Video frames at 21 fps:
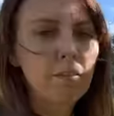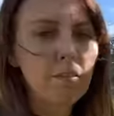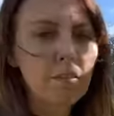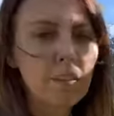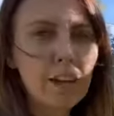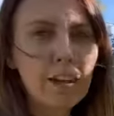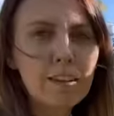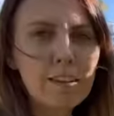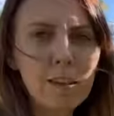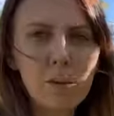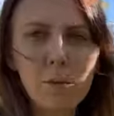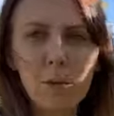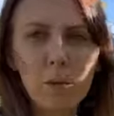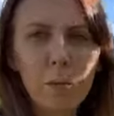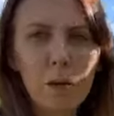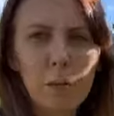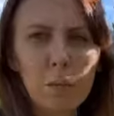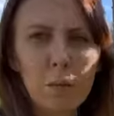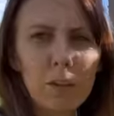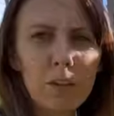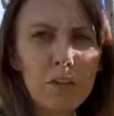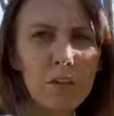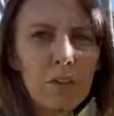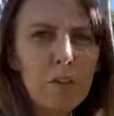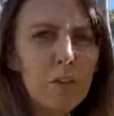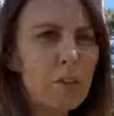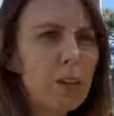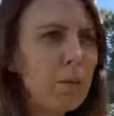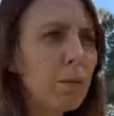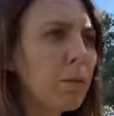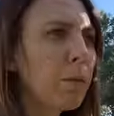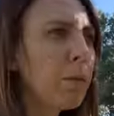Got Seminole pumpkins, no
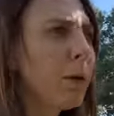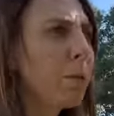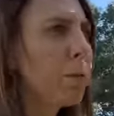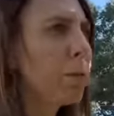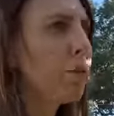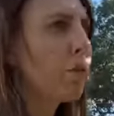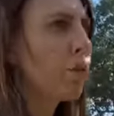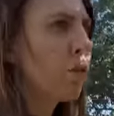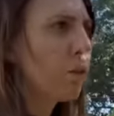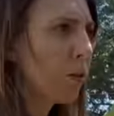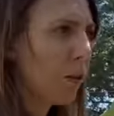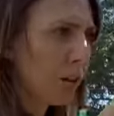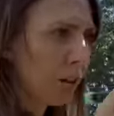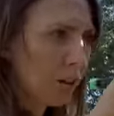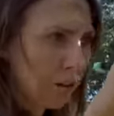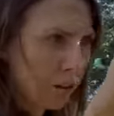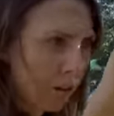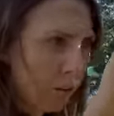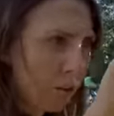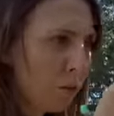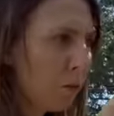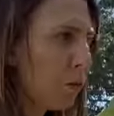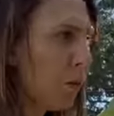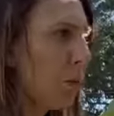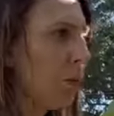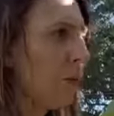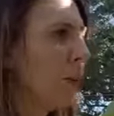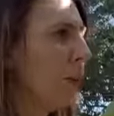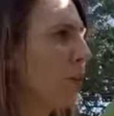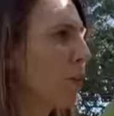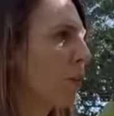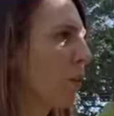Seminole pumpkins are gonna work. No, those sweet
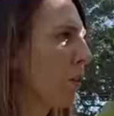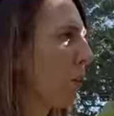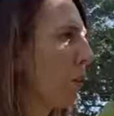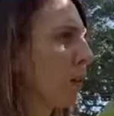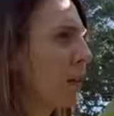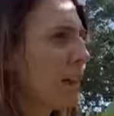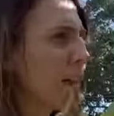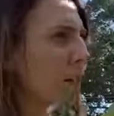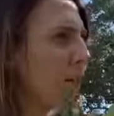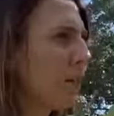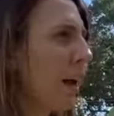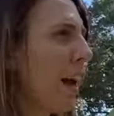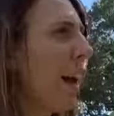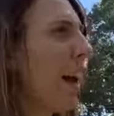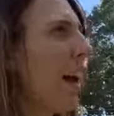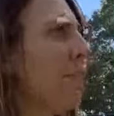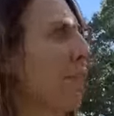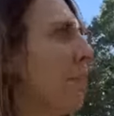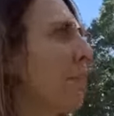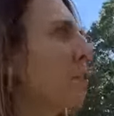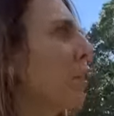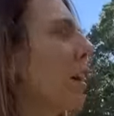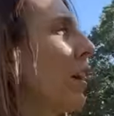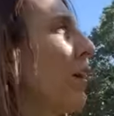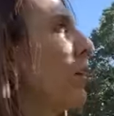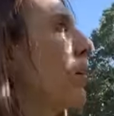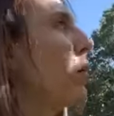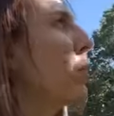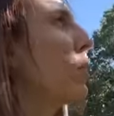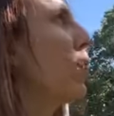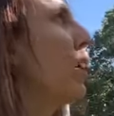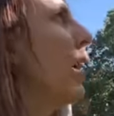potatoes are gonna work. I don't have to try
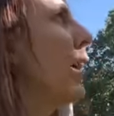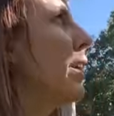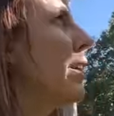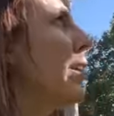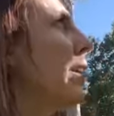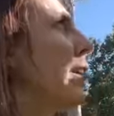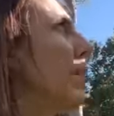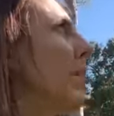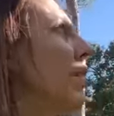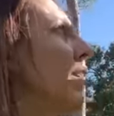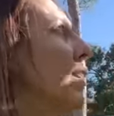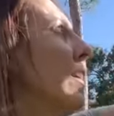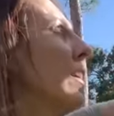new varieties.